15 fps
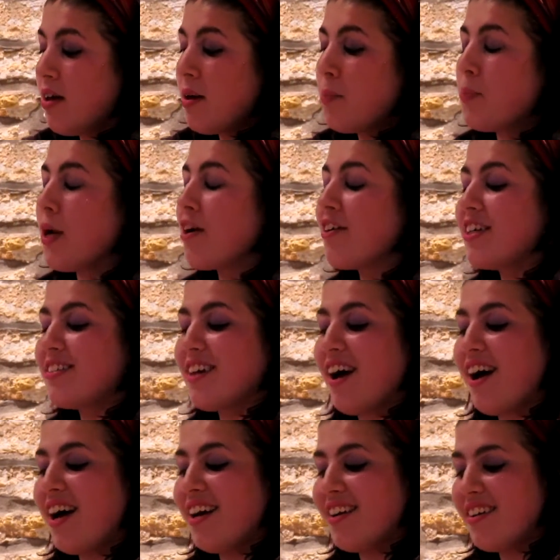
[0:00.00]
Barry
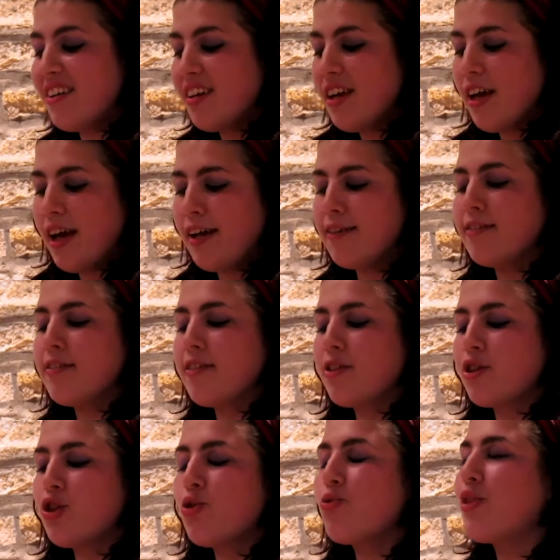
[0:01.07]
died in
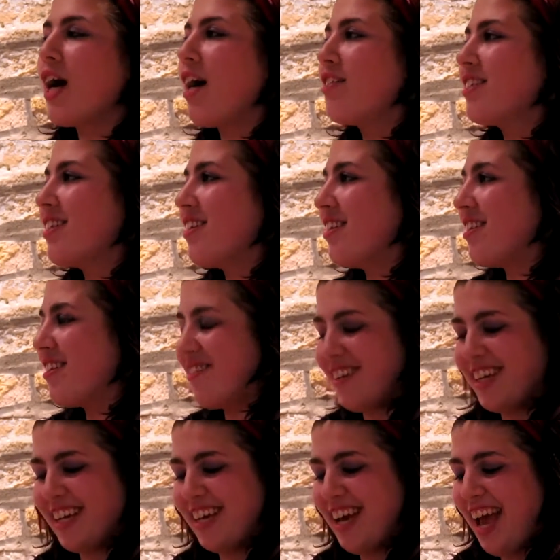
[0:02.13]

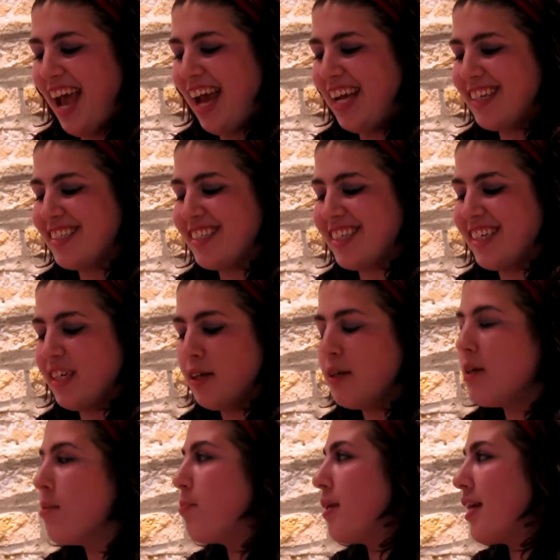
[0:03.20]
2003
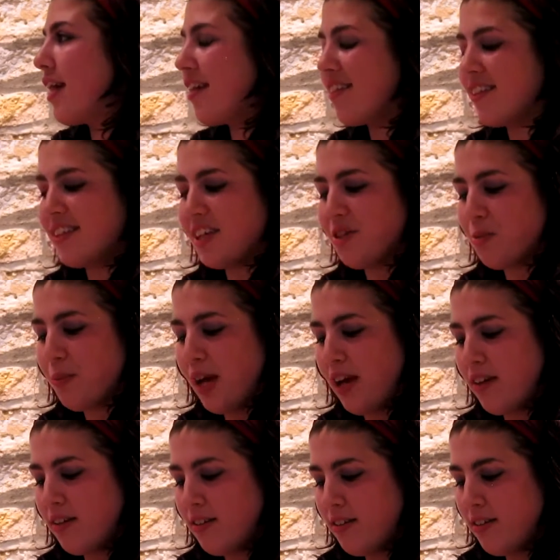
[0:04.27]
AD, began the leader
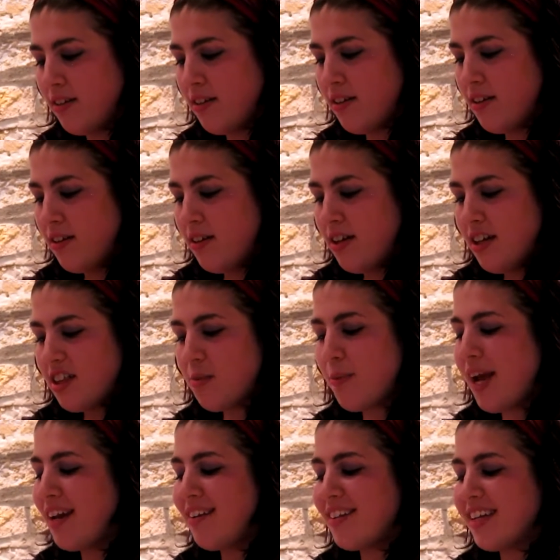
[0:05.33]
man. The
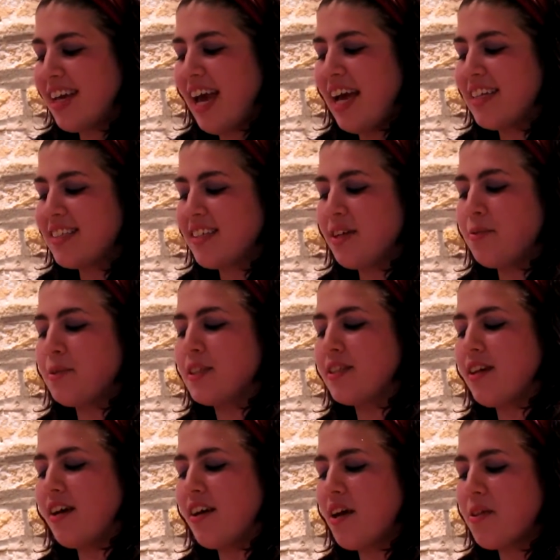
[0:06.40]
man in the casket was
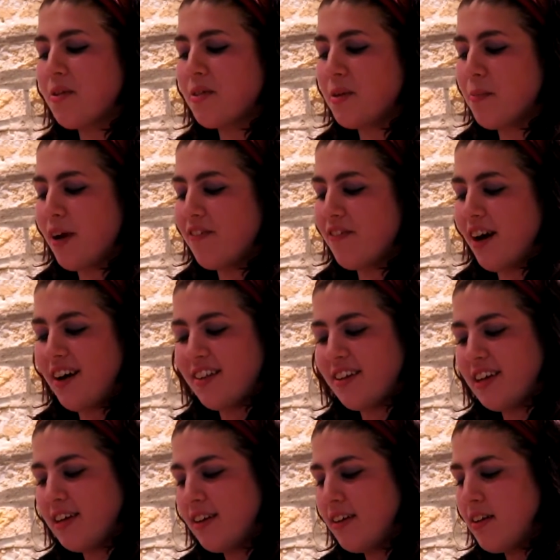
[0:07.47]
none other than my father.